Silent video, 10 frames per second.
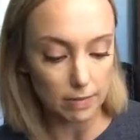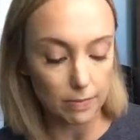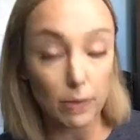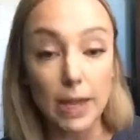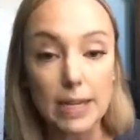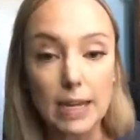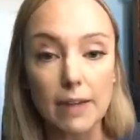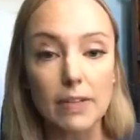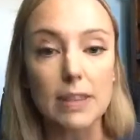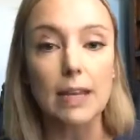blend
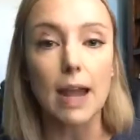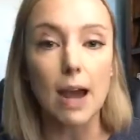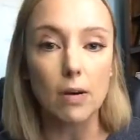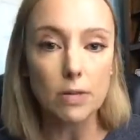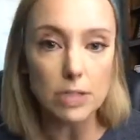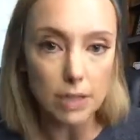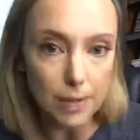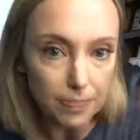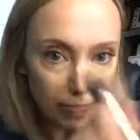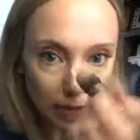everything out.
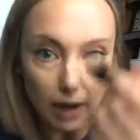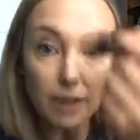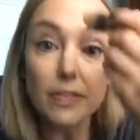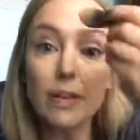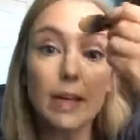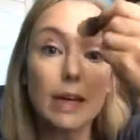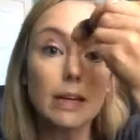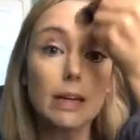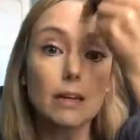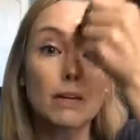I feel like I
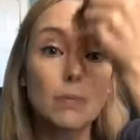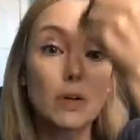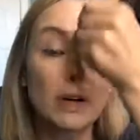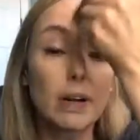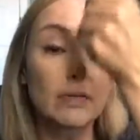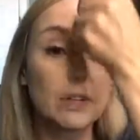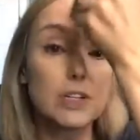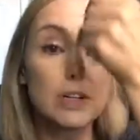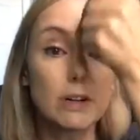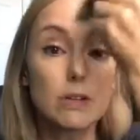need a little more
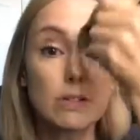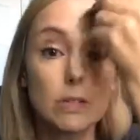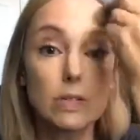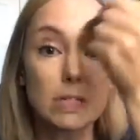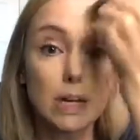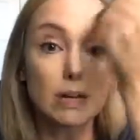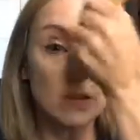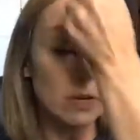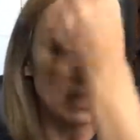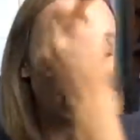coverage here, so just kind of
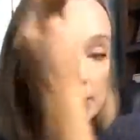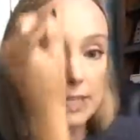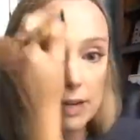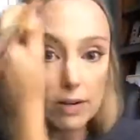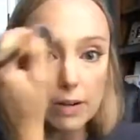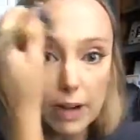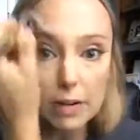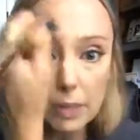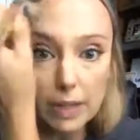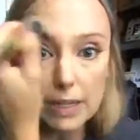going in the center and kind
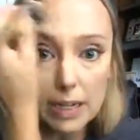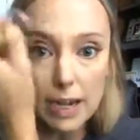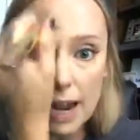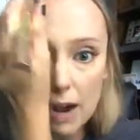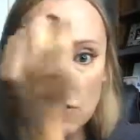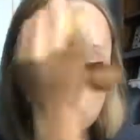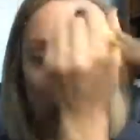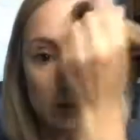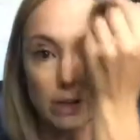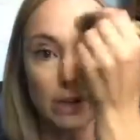of blending
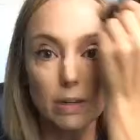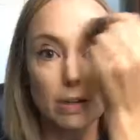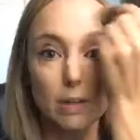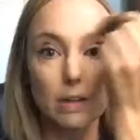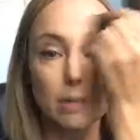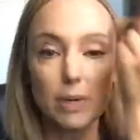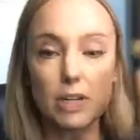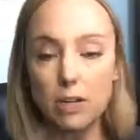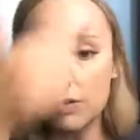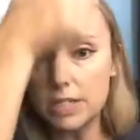outward. But
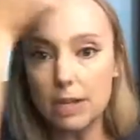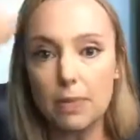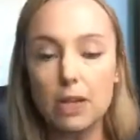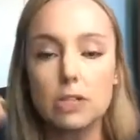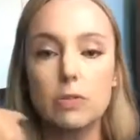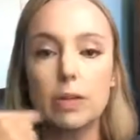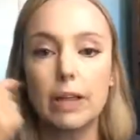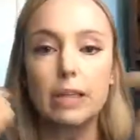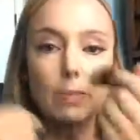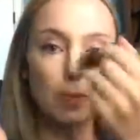you notice I'm not doing
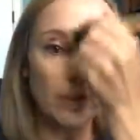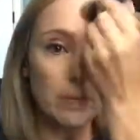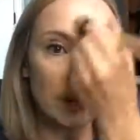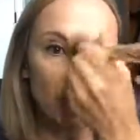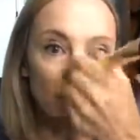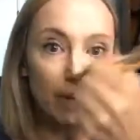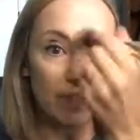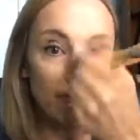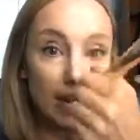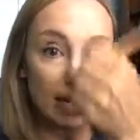like the perimeter of my
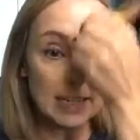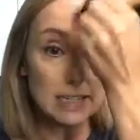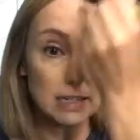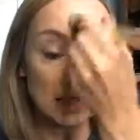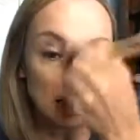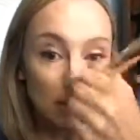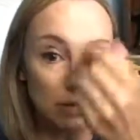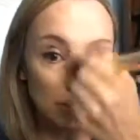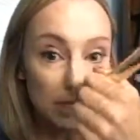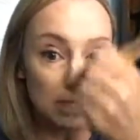face because I
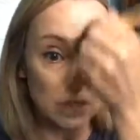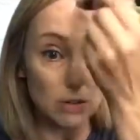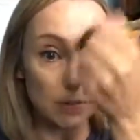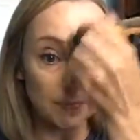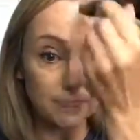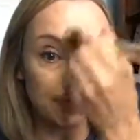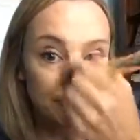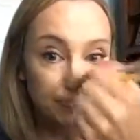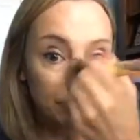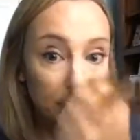don't need to,
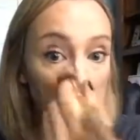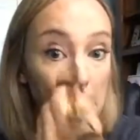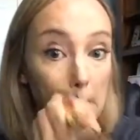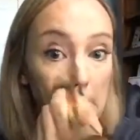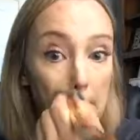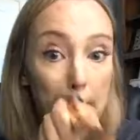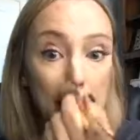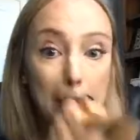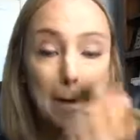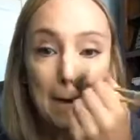okay?